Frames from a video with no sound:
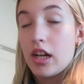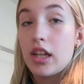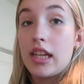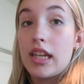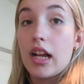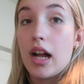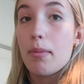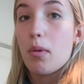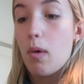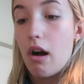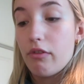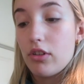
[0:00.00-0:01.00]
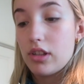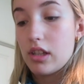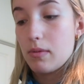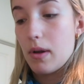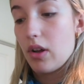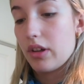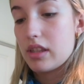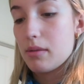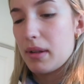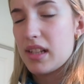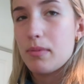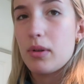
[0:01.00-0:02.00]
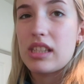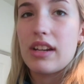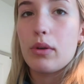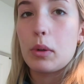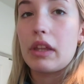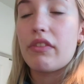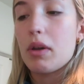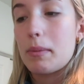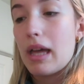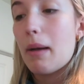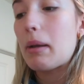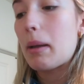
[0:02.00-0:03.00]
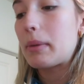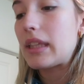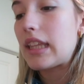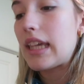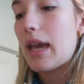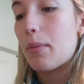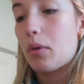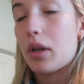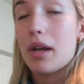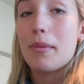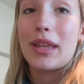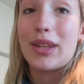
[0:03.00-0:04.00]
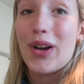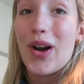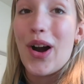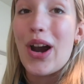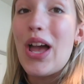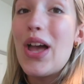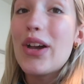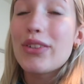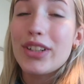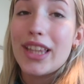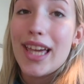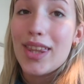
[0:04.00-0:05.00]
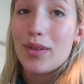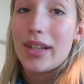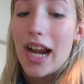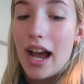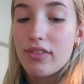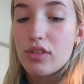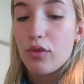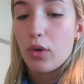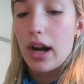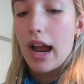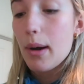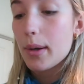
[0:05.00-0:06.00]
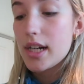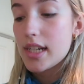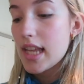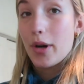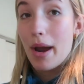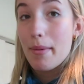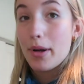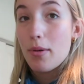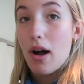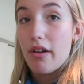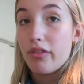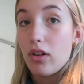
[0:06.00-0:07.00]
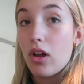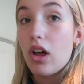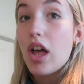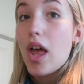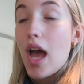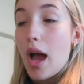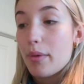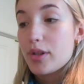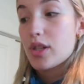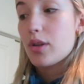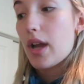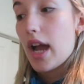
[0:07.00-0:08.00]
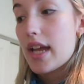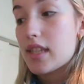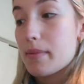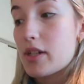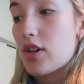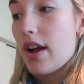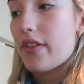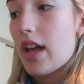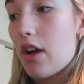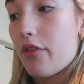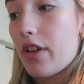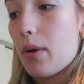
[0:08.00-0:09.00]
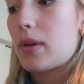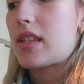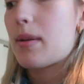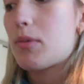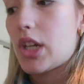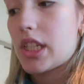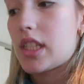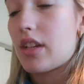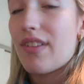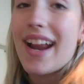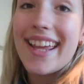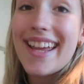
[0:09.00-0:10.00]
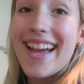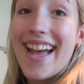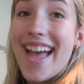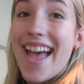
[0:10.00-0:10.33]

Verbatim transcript: gonna eat a couple waffles as well because the buns bowls never really fill me up completely and will get me in the car for like three and a half to four hours. Grabbing a waffle, I will show you guys my travel outfit once I'm dressed and ready,